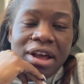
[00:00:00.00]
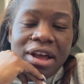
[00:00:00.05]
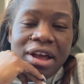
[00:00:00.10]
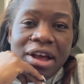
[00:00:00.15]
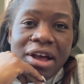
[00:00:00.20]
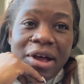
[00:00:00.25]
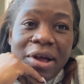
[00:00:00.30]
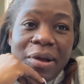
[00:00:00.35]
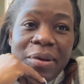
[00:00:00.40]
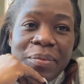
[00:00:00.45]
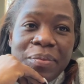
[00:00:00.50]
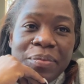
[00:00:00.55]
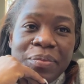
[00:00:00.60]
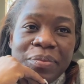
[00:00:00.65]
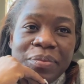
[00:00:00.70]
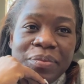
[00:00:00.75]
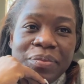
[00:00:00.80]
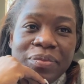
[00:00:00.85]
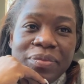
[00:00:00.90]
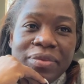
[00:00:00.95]

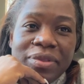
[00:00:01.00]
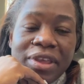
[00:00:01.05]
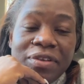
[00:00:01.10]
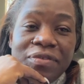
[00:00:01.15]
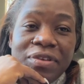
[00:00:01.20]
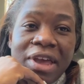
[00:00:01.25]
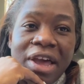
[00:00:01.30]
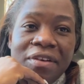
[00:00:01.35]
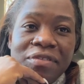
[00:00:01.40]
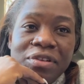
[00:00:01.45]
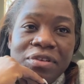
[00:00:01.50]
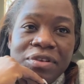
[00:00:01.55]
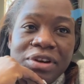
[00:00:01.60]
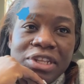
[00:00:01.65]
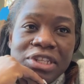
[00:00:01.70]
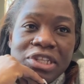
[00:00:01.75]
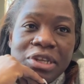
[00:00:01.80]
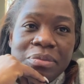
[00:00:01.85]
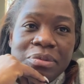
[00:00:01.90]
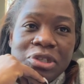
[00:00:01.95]
Um, if you haven't
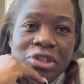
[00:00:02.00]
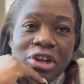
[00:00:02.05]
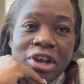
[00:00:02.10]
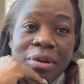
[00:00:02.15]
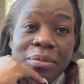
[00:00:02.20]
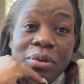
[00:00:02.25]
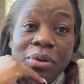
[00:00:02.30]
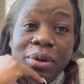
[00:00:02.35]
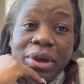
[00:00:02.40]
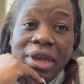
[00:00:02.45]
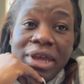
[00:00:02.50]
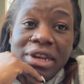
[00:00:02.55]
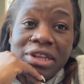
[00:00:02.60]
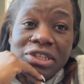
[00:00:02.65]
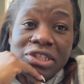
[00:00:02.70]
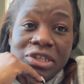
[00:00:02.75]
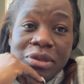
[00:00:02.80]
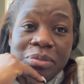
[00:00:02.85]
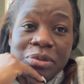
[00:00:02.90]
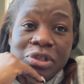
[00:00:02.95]
already subscribed, go ahead
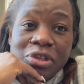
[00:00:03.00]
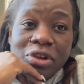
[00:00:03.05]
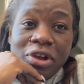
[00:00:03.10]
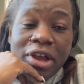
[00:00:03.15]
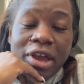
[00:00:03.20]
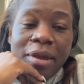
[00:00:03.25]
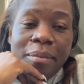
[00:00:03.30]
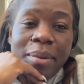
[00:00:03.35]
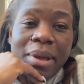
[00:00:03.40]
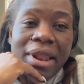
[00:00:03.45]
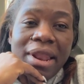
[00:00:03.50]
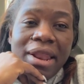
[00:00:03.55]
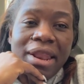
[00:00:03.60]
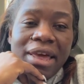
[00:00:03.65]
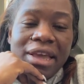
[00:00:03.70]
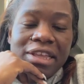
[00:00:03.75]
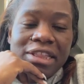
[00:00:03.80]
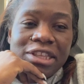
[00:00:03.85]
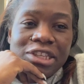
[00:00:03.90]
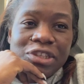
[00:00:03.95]
and subscribe.
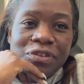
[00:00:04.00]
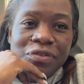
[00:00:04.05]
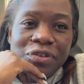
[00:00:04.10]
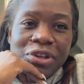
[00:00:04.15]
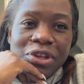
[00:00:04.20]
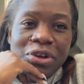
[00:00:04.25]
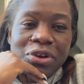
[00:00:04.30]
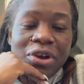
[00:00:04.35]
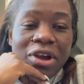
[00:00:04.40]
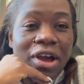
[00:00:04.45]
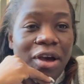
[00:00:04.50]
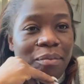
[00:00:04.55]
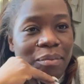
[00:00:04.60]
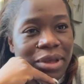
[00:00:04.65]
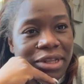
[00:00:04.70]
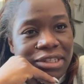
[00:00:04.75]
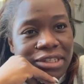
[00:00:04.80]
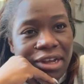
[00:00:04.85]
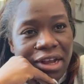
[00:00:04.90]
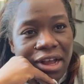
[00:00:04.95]
Like this video,
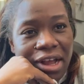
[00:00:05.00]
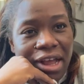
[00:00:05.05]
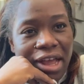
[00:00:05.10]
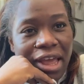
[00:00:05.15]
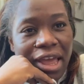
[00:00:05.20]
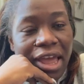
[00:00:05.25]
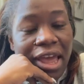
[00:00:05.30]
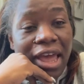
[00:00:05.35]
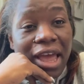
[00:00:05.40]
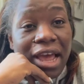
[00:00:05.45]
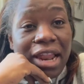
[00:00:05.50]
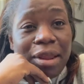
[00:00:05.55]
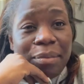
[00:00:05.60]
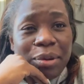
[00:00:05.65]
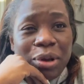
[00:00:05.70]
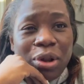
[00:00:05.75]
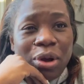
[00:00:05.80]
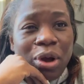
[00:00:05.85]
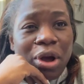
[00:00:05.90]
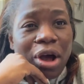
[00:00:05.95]
comment, and let
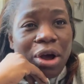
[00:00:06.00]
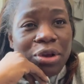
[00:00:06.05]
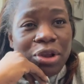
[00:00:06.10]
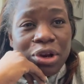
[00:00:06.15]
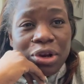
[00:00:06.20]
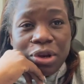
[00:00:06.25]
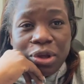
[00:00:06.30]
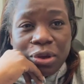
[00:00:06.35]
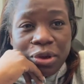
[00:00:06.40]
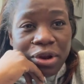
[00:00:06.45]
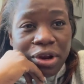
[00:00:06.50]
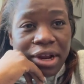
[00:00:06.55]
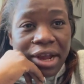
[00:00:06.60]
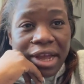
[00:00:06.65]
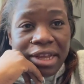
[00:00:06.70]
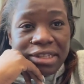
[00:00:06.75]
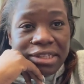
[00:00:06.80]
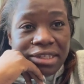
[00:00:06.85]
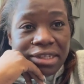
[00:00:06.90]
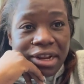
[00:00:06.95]
me know how your new year
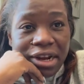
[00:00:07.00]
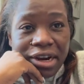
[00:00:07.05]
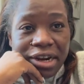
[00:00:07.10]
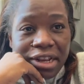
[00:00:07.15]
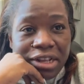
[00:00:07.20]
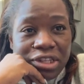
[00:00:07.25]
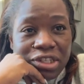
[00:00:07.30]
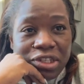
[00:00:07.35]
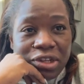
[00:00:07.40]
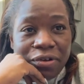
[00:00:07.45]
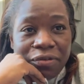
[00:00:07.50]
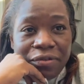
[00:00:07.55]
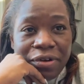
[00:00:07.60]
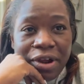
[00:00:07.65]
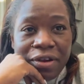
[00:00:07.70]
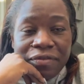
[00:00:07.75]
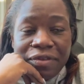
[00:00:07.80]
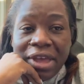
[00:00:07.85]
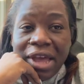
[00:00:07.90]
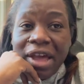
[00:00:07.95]
has started so
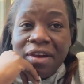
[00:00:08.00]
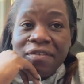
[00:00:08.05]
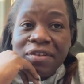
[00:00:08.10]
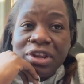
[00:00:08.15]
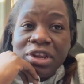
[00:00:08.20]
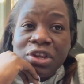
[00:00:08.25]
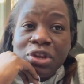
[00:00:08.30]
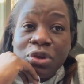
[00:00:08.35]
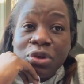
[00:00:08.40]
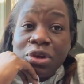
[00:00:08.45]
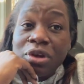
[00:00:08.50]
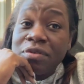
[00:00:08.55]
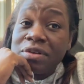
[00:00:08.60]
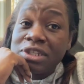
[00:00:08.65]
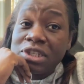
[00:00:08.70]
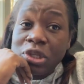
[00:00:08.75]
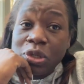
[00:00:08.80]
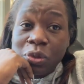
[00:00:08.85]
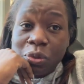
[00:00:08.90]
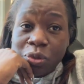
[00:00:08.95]
far if you have any new year
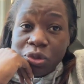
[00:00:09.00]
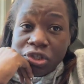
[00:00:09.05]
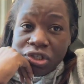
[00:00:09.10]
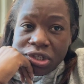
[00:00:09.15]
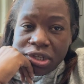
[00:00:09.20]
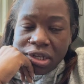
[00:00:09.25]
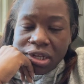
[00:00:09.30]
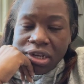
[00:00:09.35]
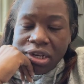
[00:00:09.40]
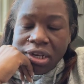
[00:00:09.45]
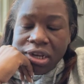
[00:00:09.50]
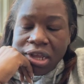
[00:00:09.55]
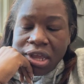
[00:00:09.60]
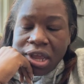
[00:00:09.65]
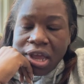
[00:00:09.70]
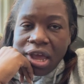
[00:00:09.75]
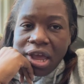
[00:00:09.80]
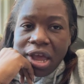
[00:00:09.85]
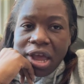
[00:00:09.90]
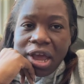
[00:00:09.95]
resolution,
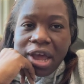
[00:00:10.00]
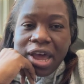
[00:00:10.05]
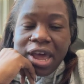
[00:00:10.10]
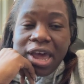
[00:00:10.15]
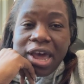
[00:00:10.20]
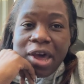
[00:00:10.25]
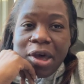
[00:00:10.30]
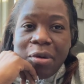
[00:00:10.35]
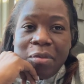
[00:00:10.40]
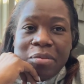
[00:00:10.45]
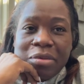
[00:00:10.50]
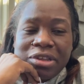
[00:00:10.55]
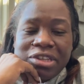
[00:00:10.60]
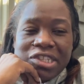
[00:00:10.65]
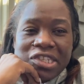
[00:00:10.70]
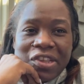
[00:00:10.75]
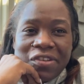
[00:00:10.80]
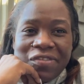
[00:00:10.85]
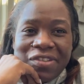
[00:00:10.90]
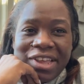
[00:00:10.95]
um,
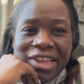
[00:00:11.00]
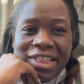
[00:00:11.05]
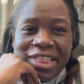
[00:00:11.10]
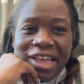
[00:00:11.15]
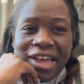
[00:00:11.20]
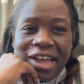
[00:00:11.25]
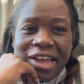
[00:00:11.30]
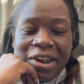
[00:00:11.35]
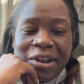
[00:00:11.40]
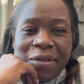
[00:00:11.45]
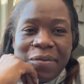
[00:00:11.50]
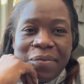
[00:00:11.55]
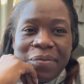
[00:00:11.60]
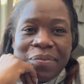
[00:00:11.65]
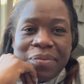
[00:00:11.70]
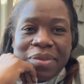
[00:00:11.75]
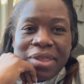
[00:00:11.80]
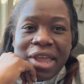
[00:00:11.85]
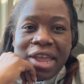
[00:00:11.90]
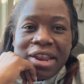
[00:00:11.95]
stuff like that.
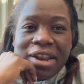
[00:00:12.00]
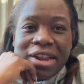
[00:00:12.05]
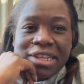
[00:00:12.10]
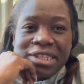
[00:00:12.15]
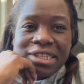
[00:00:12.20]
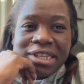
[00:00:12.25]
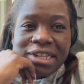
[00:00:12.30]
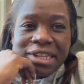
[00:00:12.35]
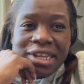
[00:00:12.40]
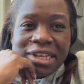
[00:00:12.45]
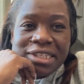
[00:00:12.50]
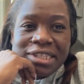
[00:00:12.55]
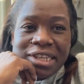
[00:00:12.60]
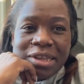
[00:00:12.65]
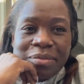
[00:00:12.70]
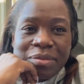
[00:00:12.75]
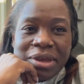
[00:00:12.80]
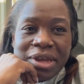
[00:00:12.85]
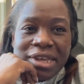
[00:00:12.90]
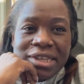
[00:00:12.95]
And until next
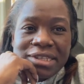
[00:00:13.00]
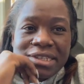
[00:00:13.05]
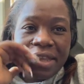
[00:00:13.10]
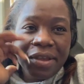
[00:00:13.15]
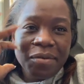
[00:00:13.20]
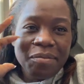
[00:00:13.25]
time, guys.